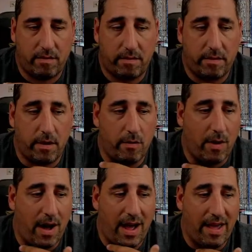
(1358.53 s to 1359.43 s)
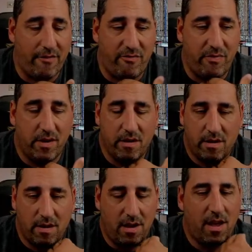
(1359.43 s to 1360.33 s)
So I have
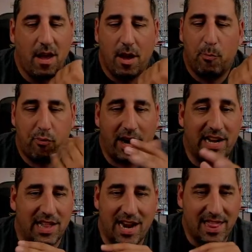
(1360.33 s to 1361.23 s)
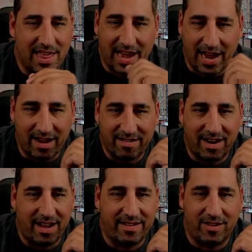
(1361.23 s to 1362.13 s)
break a lot of things,
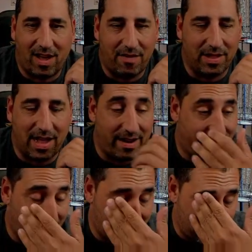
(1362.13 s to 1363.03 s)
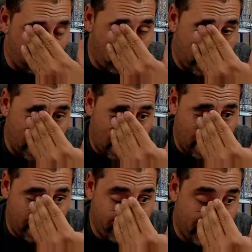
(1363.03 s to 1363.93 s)
and I still have a lot of stuff that I'm working
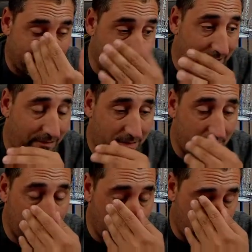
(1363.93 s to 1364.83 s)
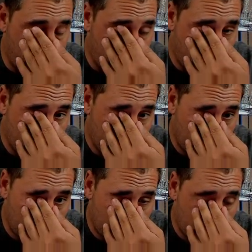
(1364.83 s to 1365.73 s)
on and trying to get it,
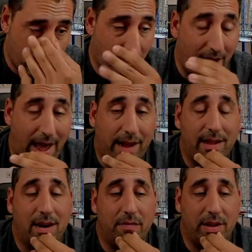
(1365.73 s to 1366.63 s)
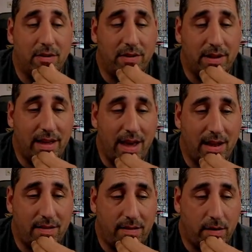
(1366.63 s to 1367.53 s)
correct and everything else like that.
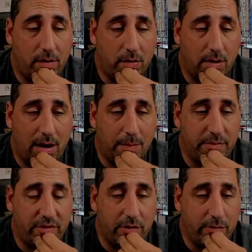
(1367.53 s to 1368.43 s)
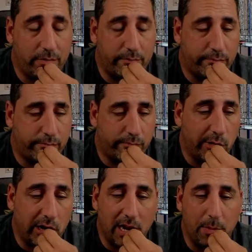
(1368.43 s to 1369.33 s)
So I'm still
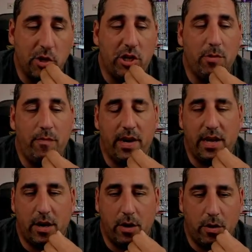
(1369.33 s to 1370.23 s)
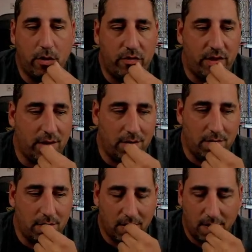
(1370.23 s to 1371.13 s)
looking up YouTube videos and
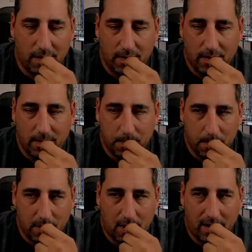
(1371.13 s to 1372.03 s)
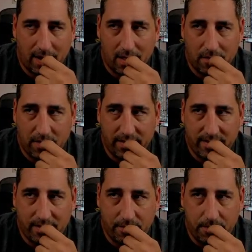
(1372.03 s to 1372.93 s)
all that other fun
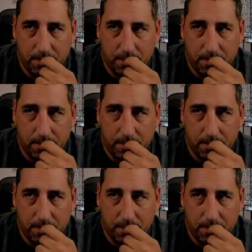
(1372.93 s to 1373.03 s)
stuff.